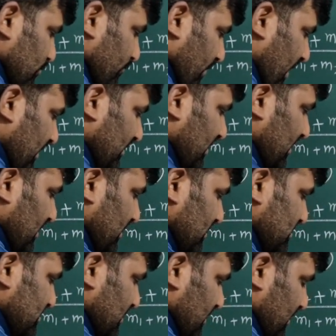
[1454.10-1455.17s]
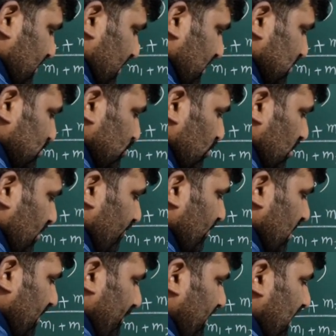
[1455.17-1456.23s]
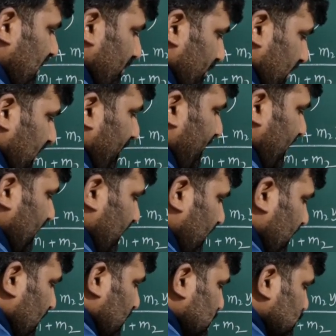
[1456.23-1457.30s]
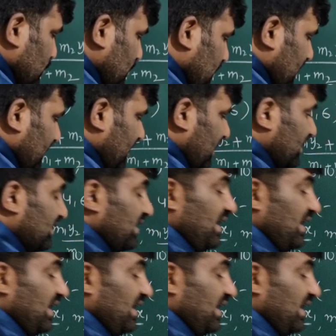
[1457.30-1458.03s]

should find the ratio of AP and BP. So you can take